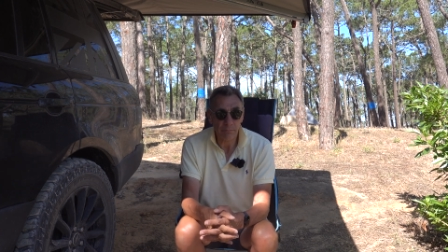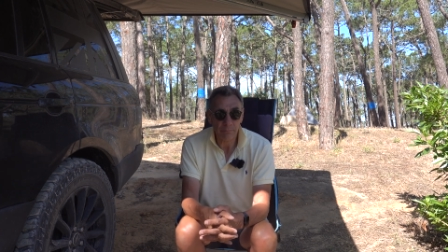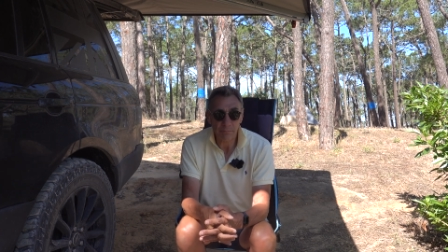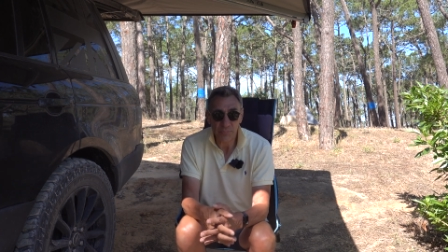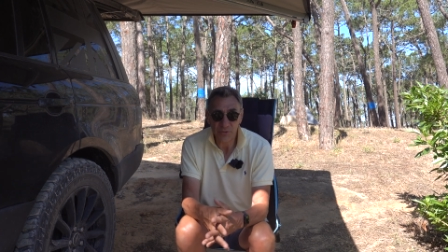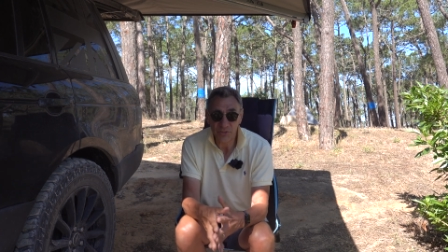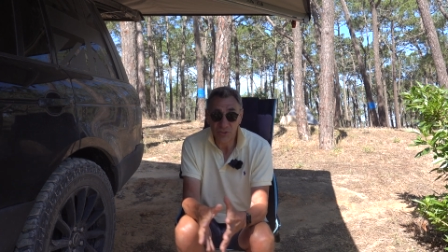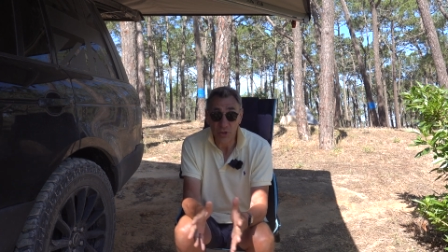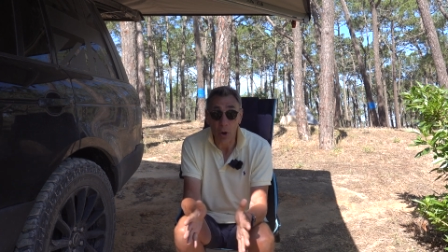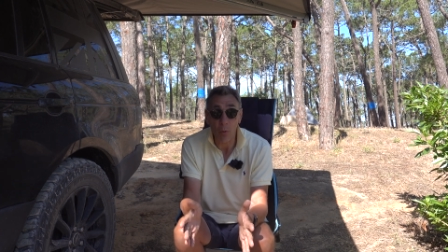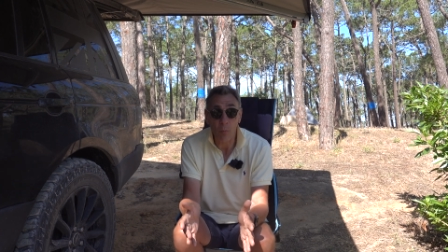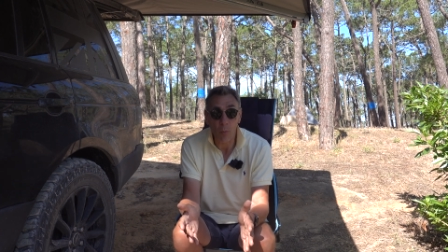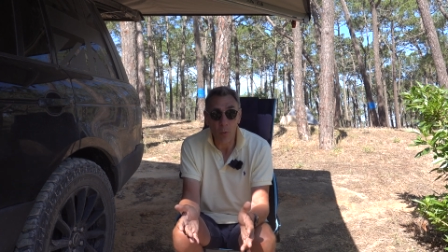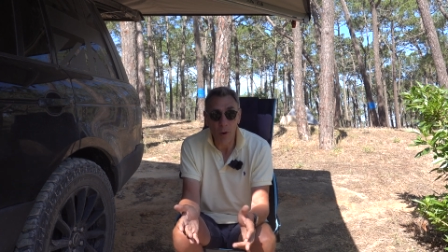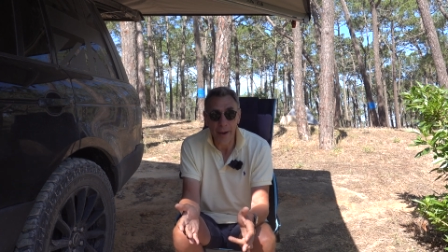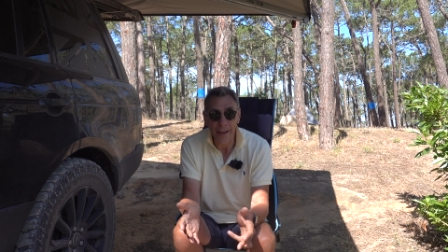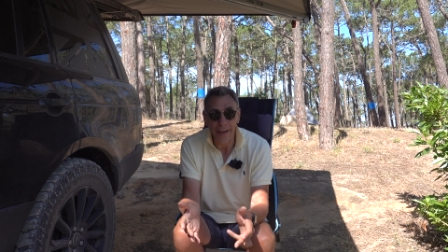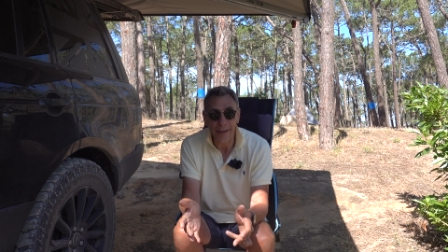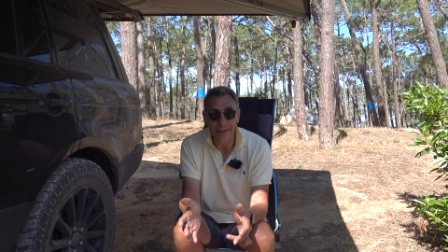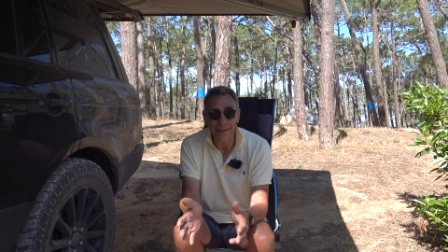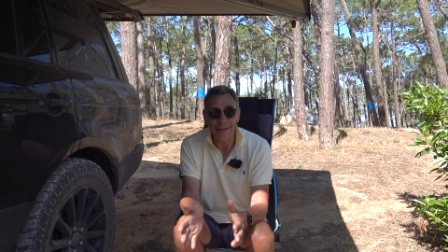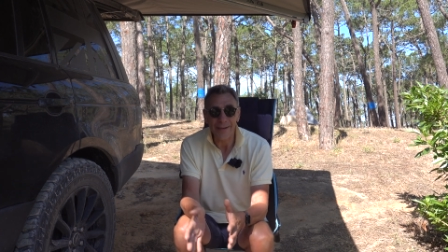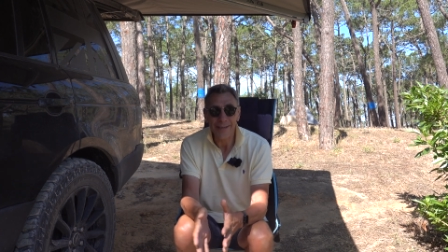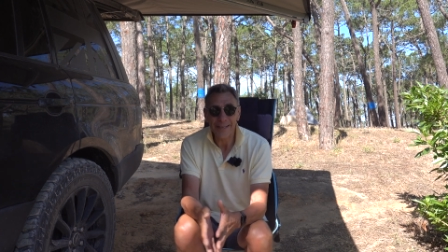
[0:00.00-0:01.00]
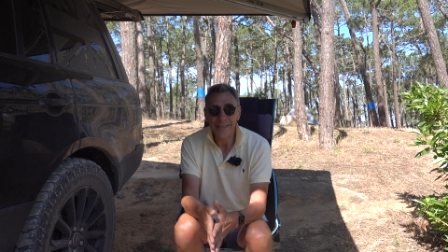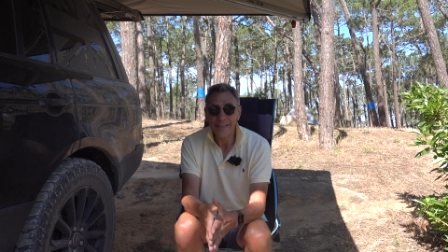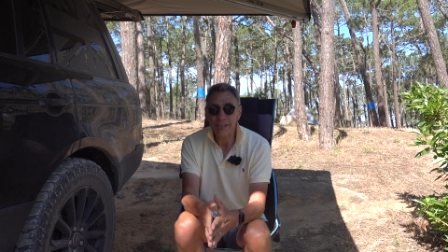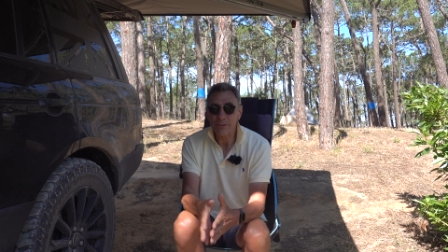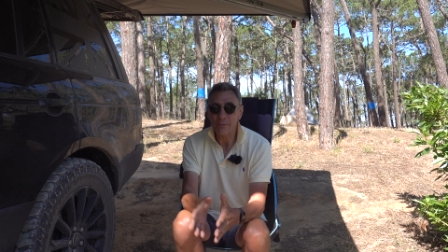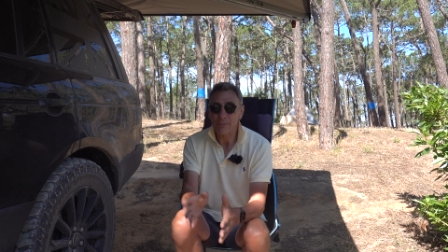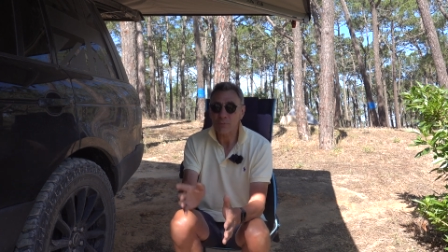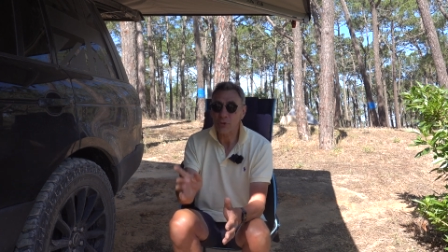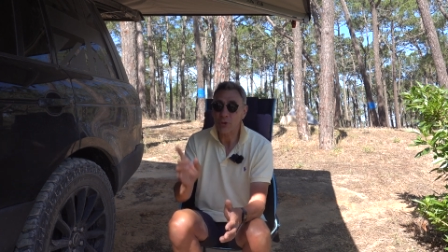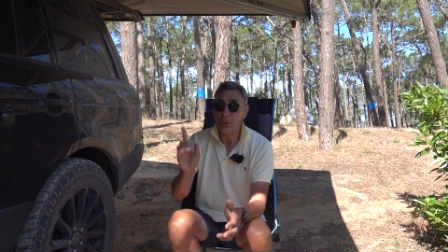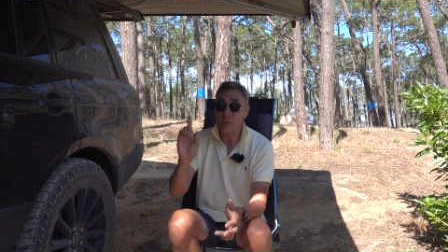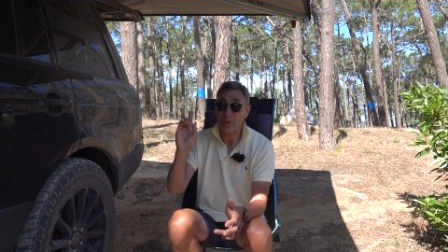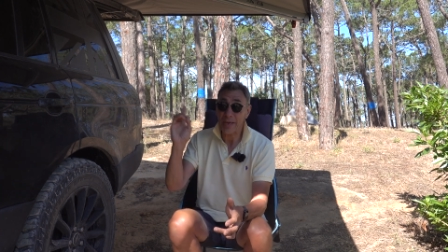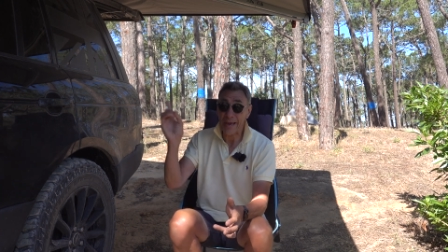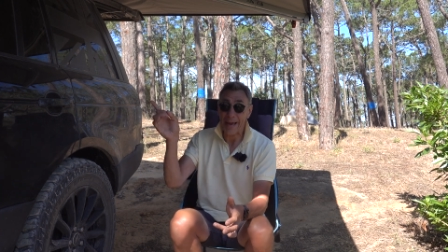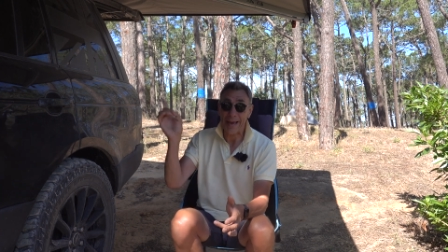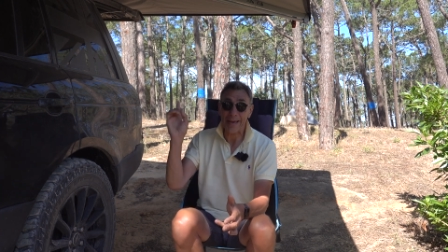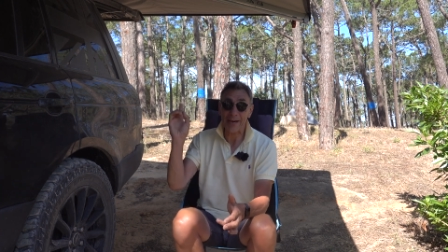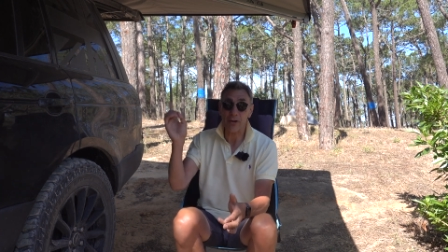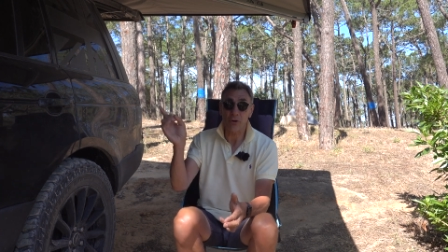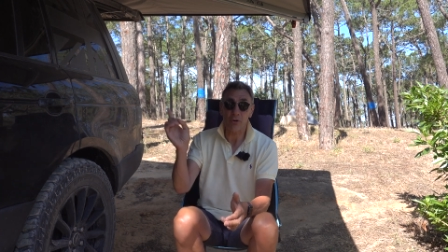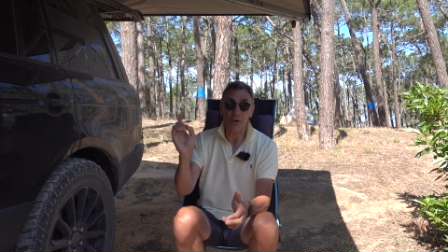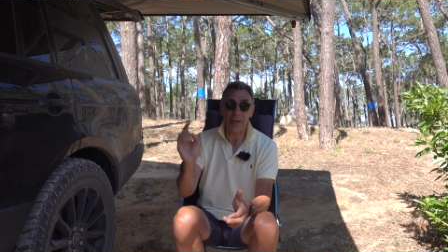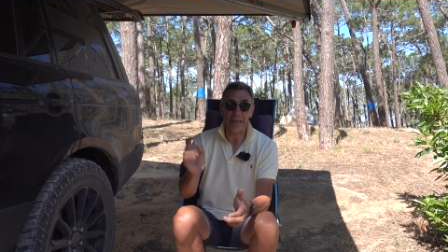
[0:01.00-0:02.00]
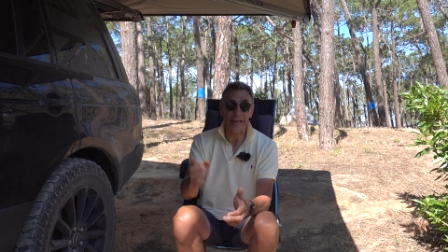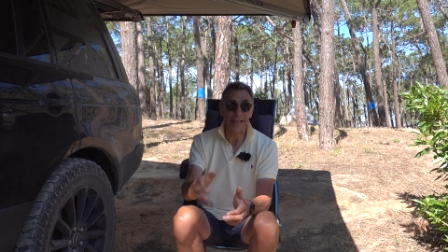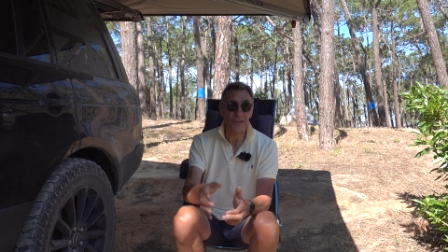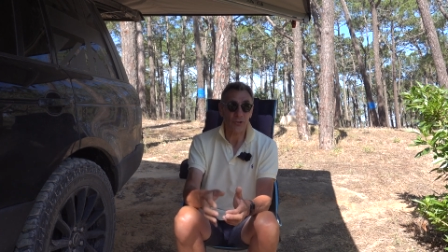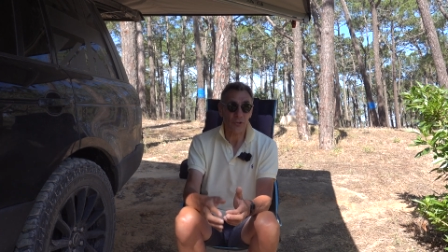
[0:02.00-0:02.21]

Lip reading: somewhere You cannot get